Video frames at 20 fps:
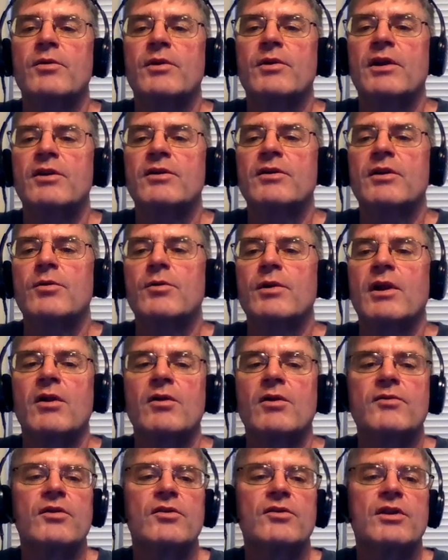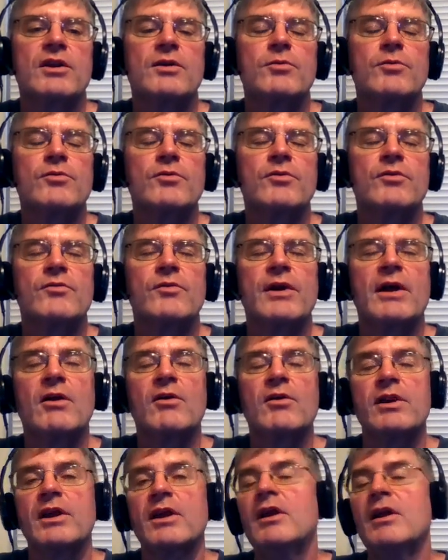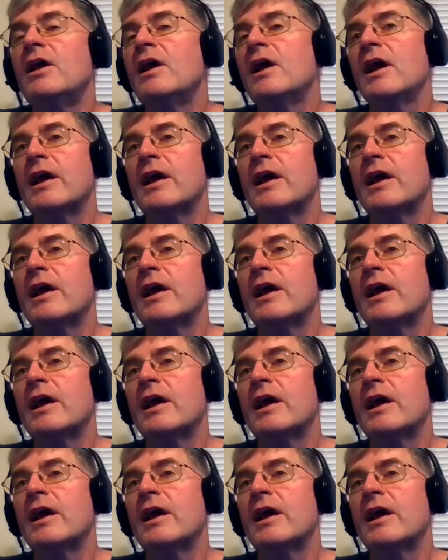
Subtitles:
to attain genuine knowledge of unchangeable truths of reality.